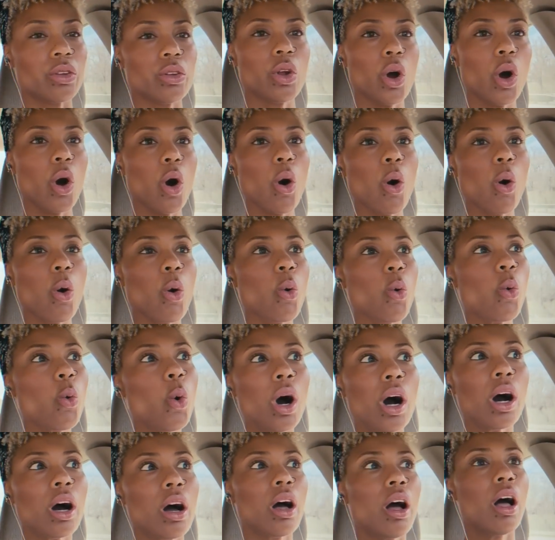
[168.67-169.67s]
know
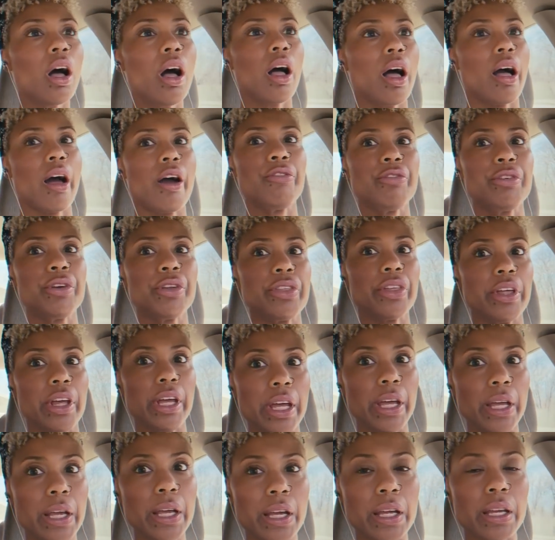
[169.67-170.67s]

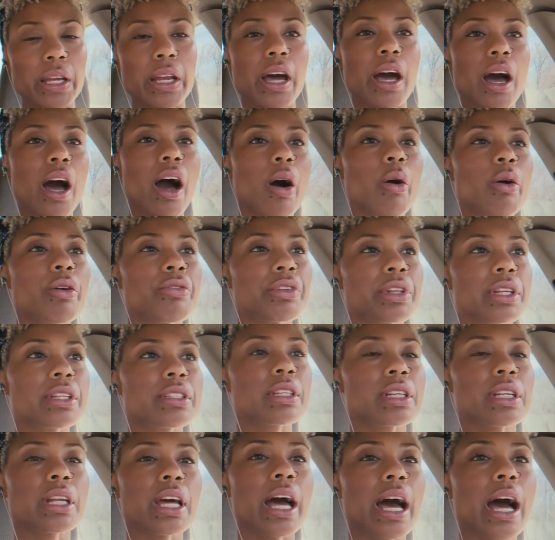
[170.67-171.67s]
everything and how
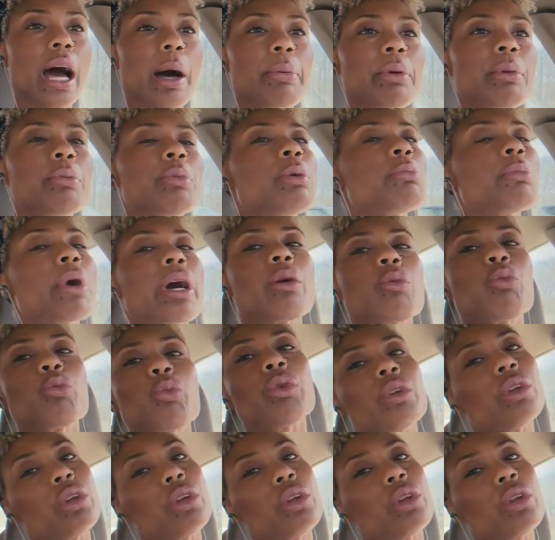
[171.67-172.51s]
everything's going to happen we might